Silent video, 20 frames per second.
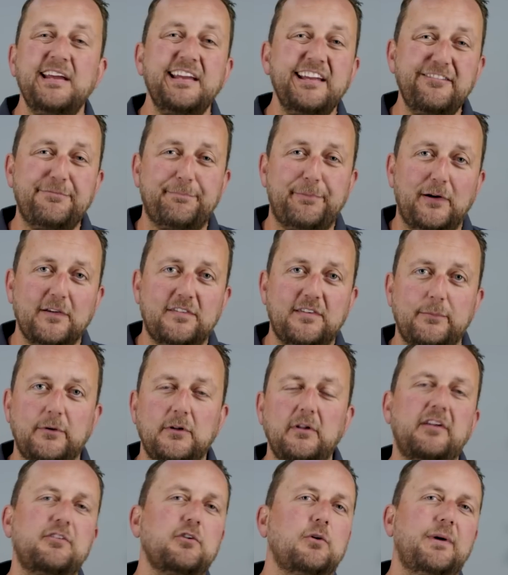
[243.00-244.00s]
If
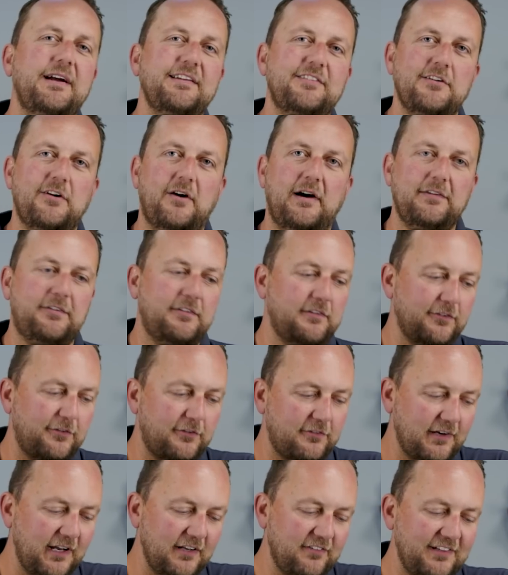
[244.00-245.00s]
possible, it's always nice to
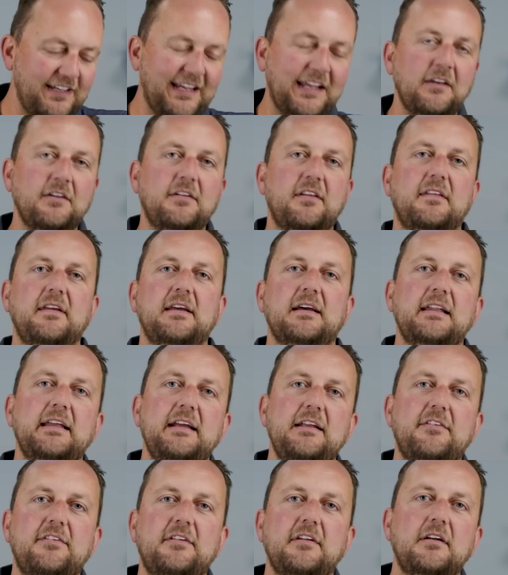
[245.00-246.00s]
stretch into the
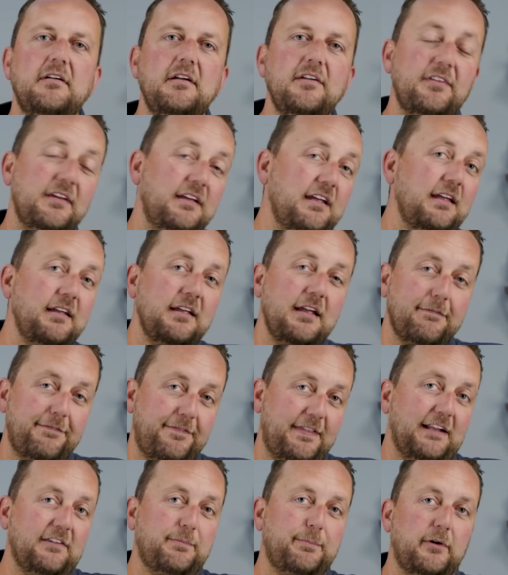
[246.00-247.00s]
Elite series,
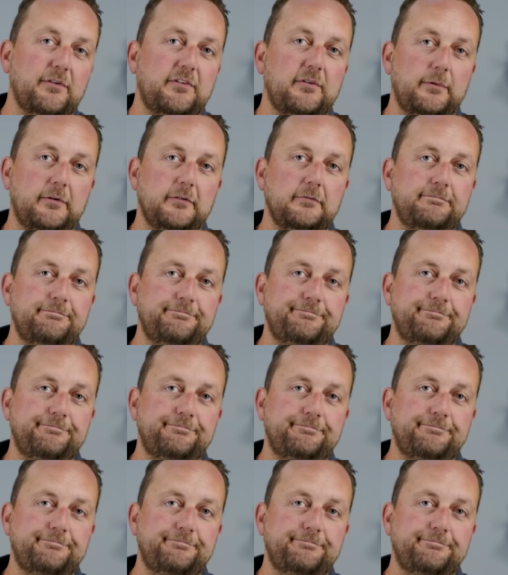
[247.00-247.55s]
if that's possible.